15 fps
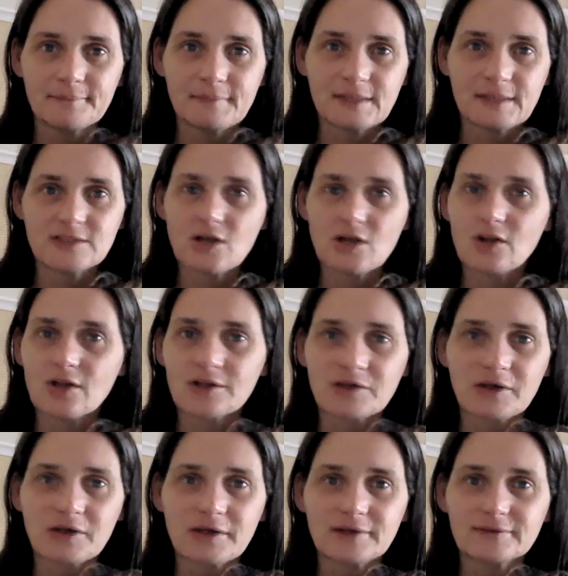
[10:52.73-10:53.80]
It's all
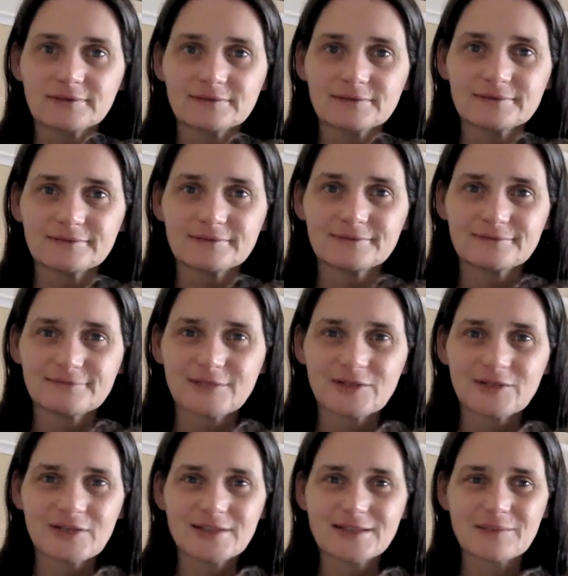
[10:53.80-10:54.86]
online. The
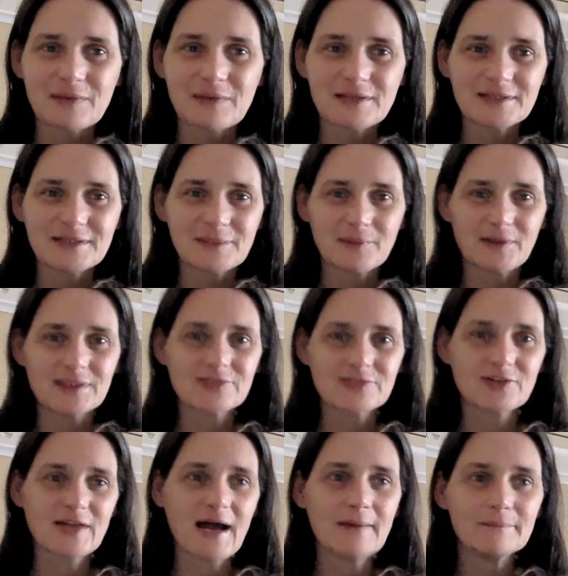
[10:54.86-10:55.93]
internet's an amazing place
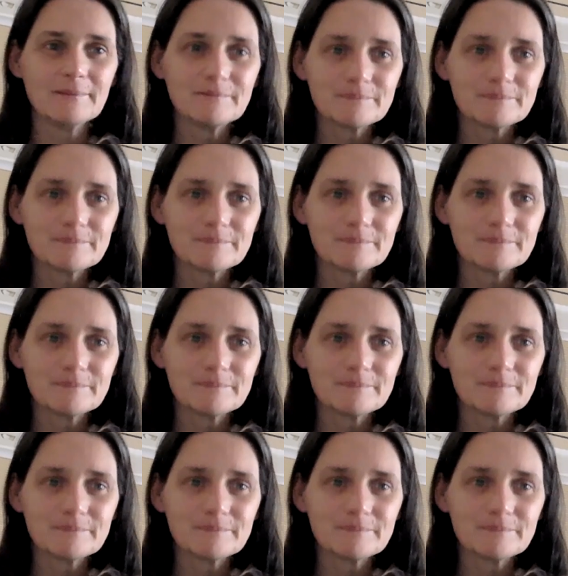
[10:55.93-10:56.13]
for that.